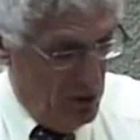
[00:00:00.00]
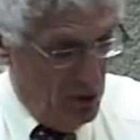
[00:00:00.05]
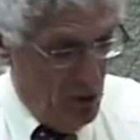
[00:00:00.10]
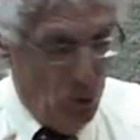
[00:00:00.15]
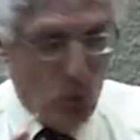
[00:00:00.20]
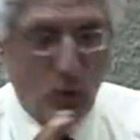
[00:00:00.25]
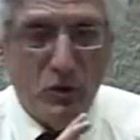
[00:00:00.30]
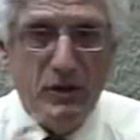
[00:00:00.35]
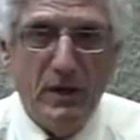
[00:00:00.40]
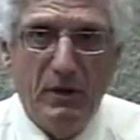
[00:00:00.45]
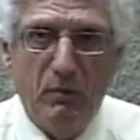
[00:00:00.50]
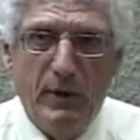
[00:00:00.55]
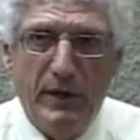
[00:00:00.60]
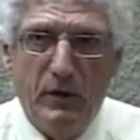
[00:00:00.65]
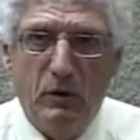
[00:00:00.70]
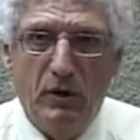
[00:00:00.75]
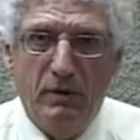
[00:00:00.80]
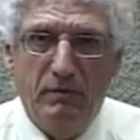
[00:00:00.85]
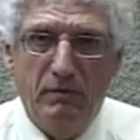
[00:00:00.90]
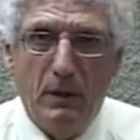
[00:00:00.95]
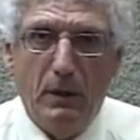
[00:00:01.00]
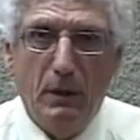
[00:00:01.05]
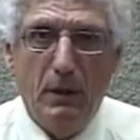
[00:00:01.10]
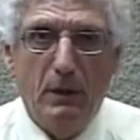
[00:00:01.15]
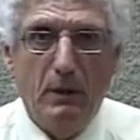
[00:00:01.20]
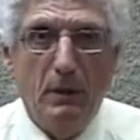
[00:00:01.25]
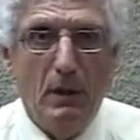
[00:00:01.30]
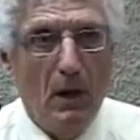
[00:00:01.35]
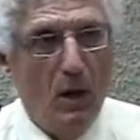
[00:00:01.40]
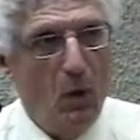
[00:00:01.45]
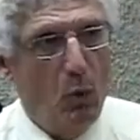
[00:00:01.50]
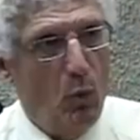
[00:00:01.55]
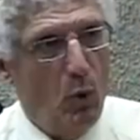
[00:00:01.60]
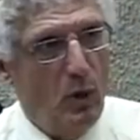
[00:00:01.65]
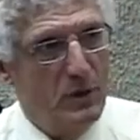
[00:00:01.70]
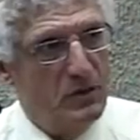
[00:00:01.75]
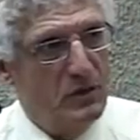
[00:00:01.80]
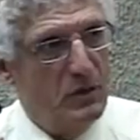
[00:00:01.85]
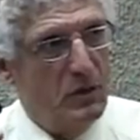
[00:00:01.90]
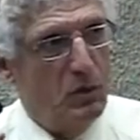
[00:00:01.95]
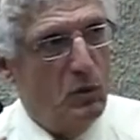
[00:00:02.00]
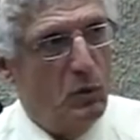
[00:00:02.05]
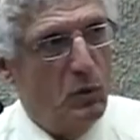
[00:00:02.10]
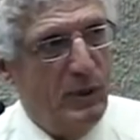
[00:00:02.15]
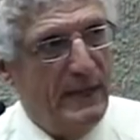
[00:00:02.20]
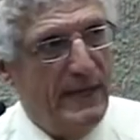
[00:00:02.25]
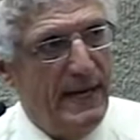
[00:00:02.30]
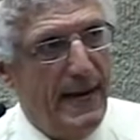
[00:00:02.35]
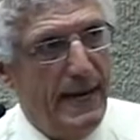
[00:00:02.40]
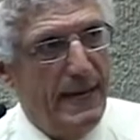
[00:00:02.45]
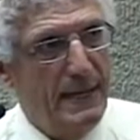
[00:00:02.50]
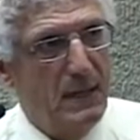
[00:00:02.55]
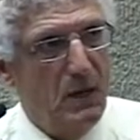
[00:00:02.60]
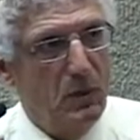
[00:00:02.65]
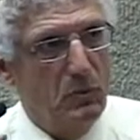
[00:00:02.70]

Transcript: have done was to create